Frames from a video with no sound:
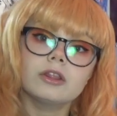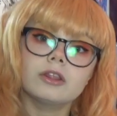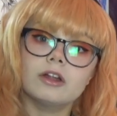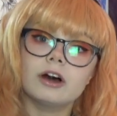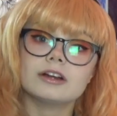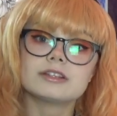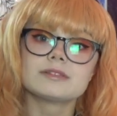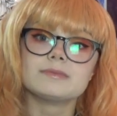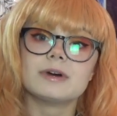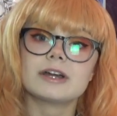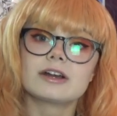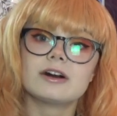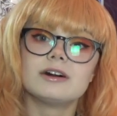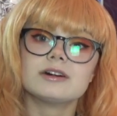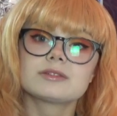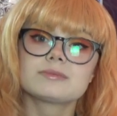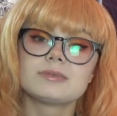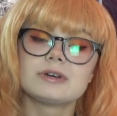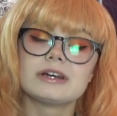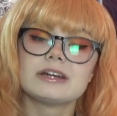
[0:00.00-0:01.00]
Lots of my
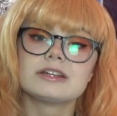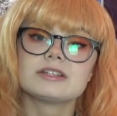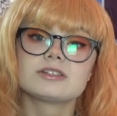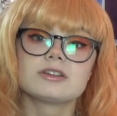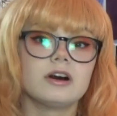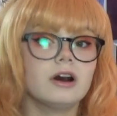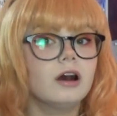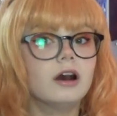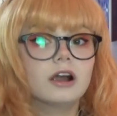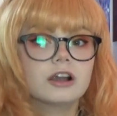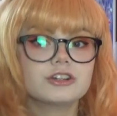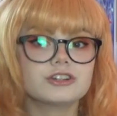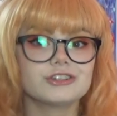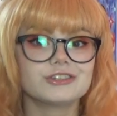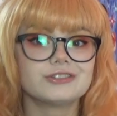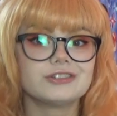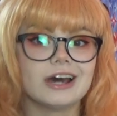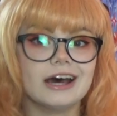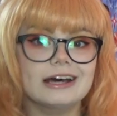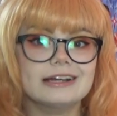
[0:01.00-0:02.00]
cosplays are
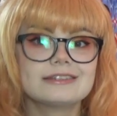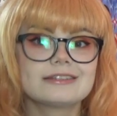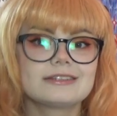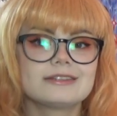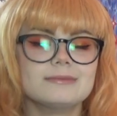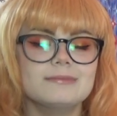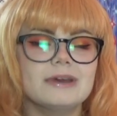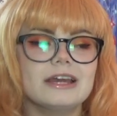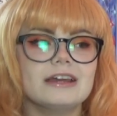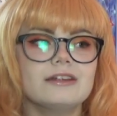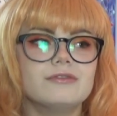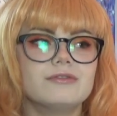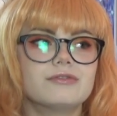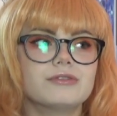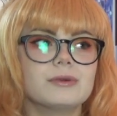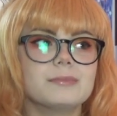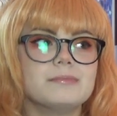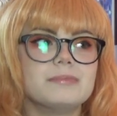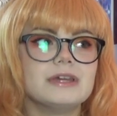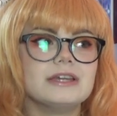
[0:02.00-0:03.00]
just tests made
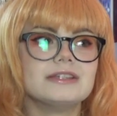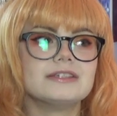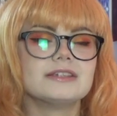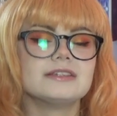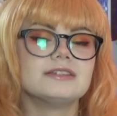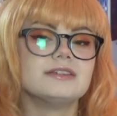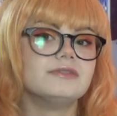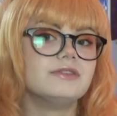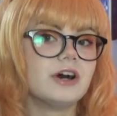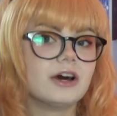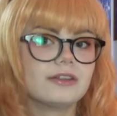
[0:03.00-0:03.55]
from pieces of